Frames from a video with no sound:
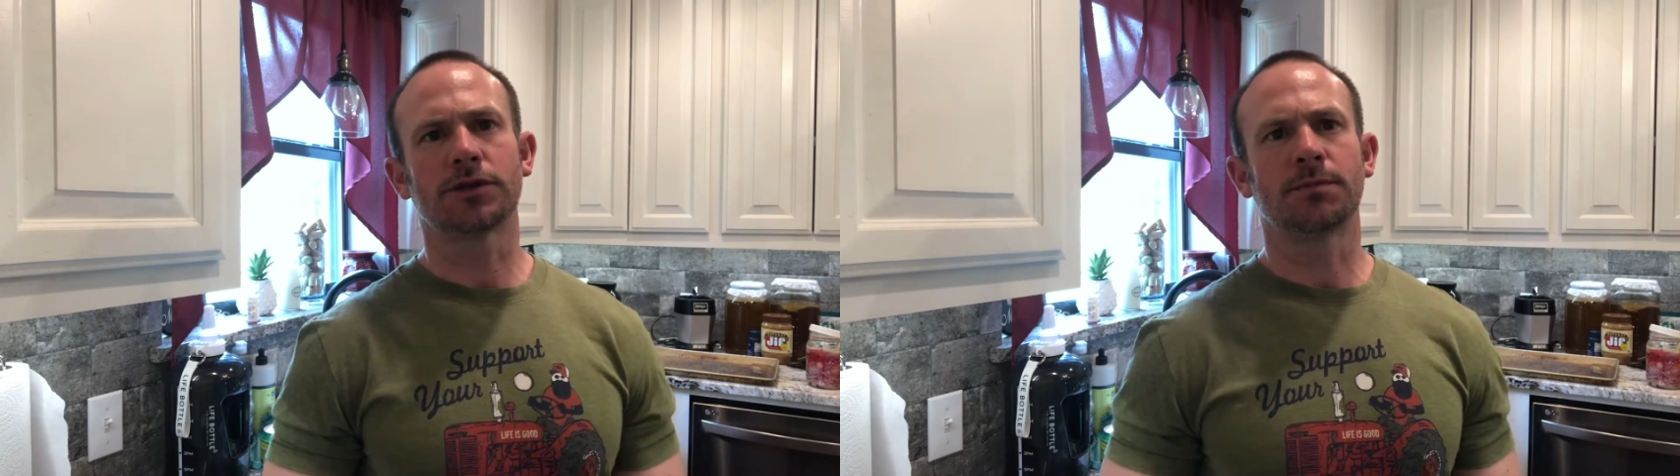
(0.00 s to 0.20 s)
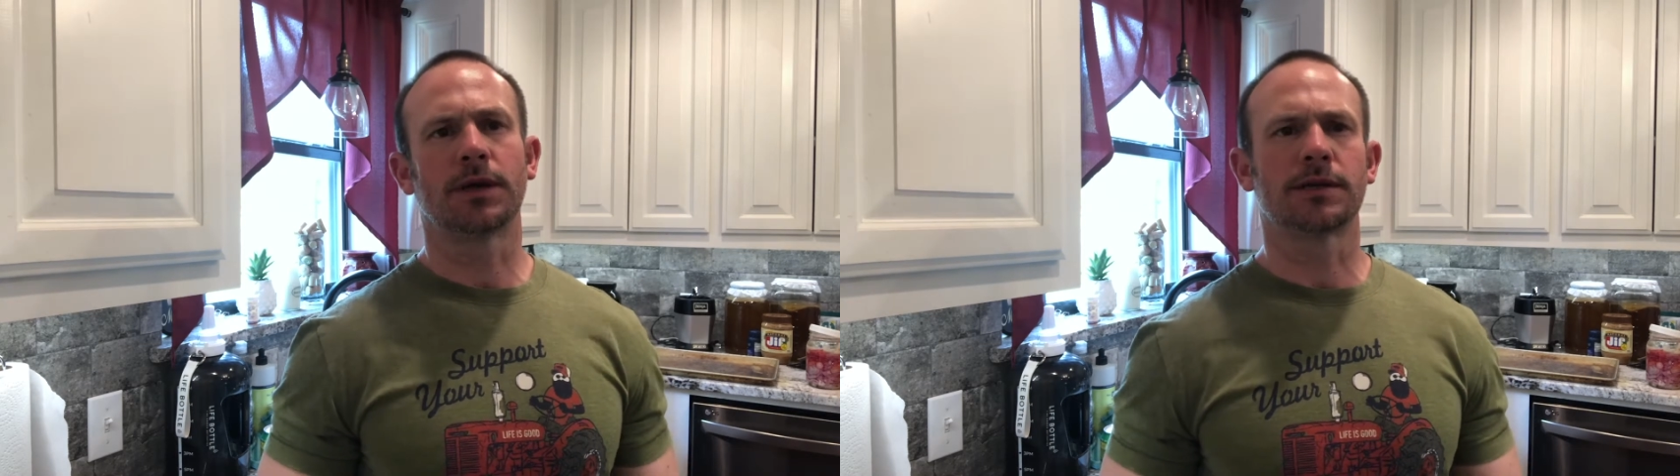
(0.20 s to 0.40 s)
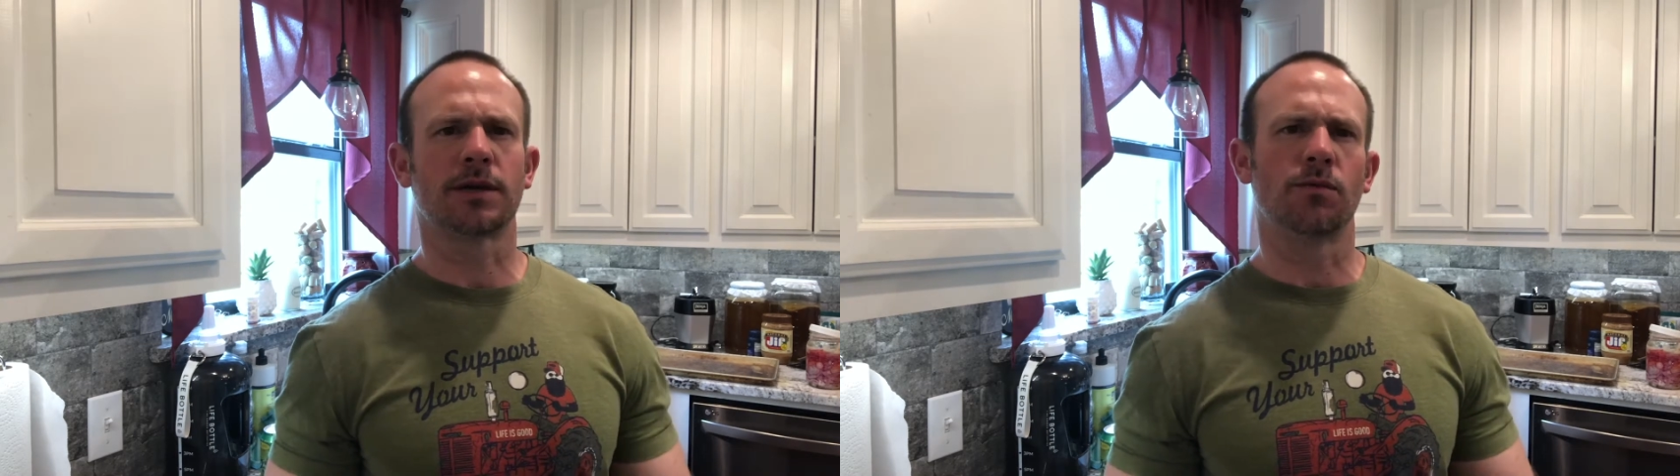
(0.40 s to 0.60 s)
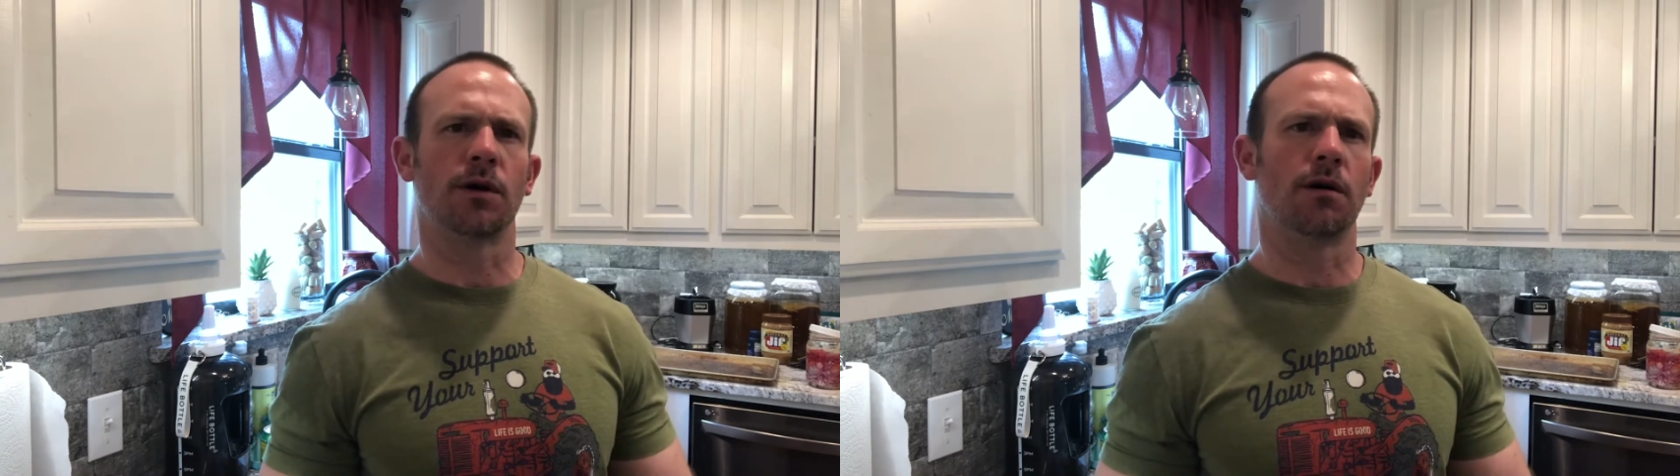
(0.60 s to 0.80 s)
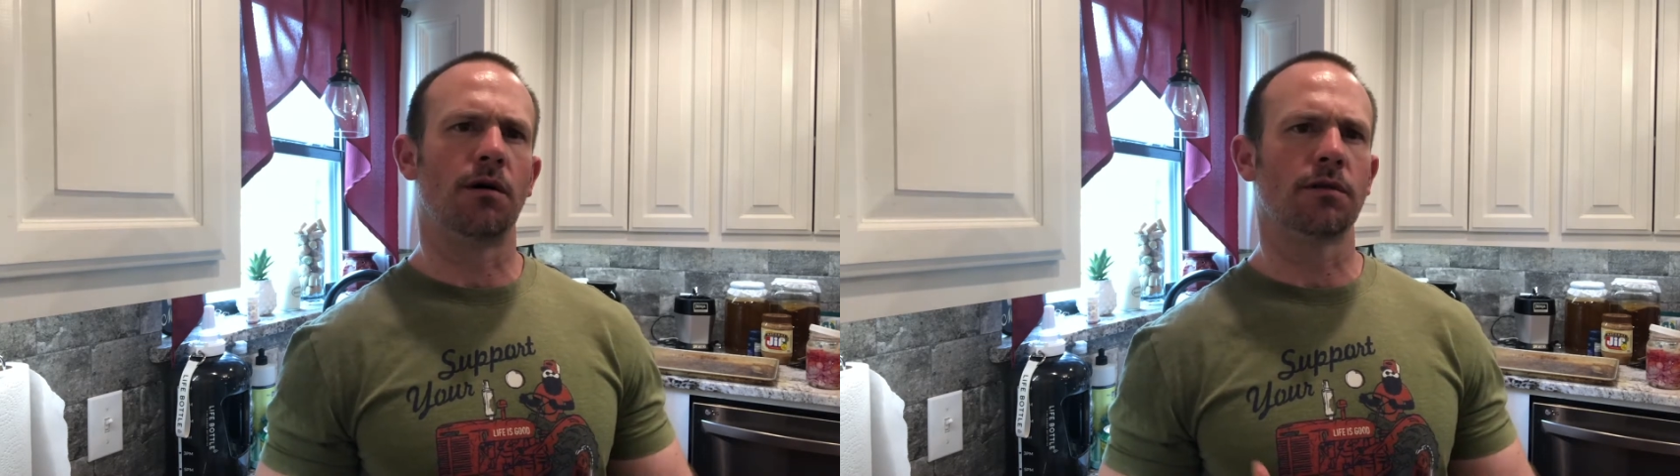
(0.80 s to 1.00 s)
because I want
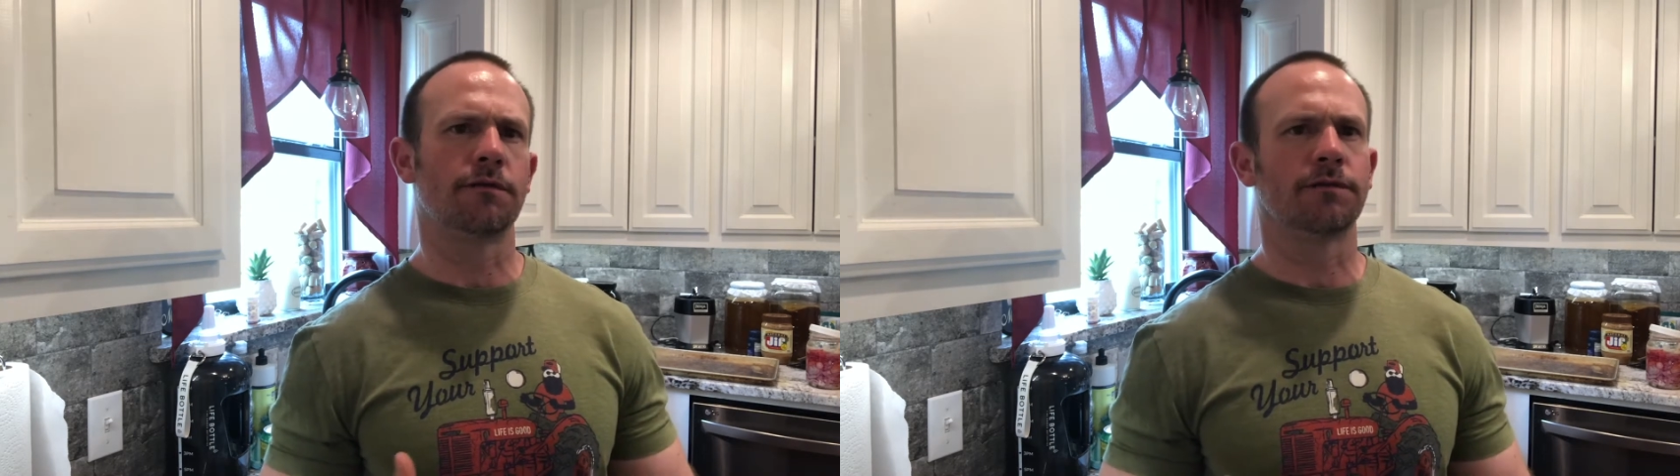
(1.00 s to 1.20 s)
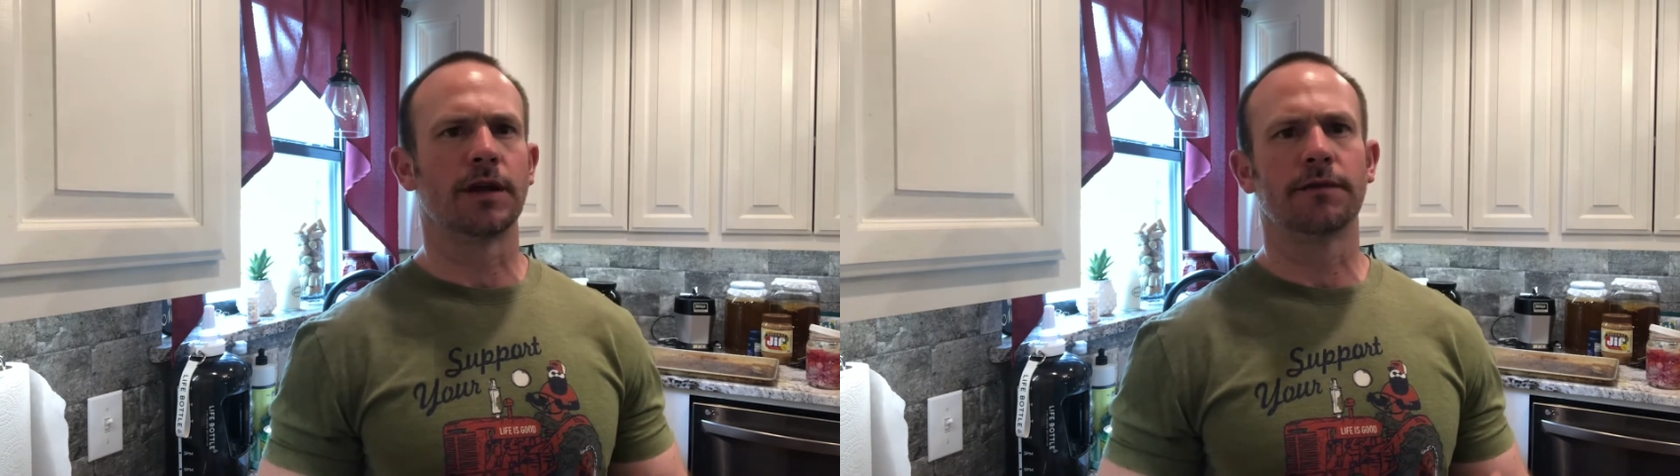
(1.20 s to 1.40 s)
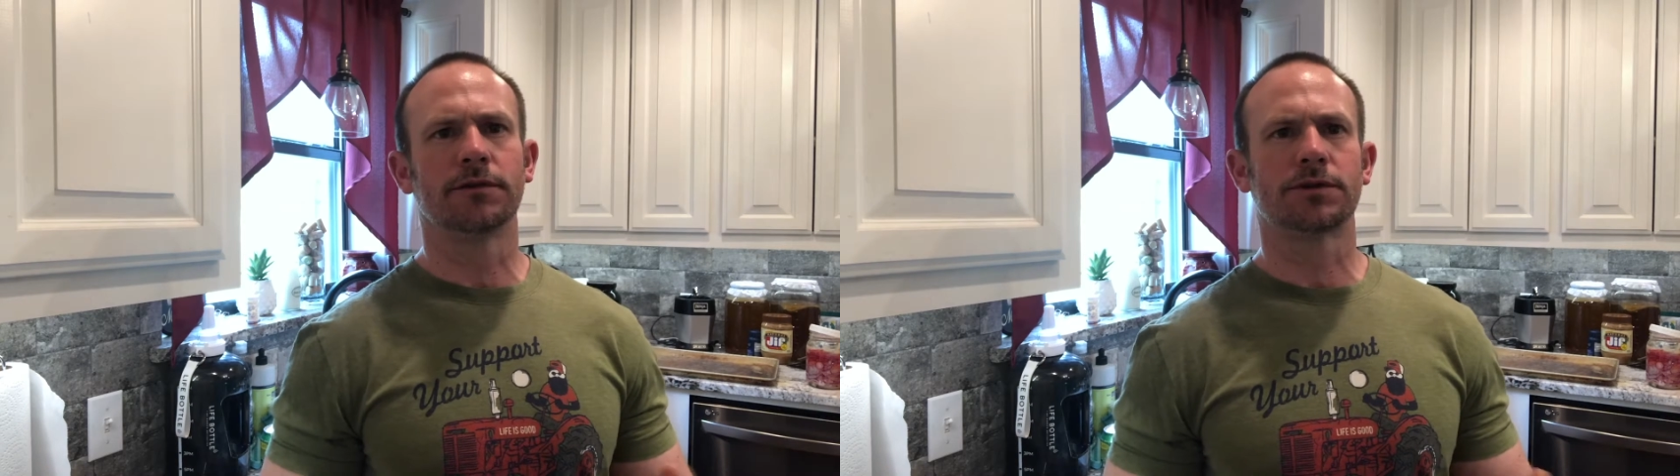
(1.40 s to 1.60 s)
all the flavors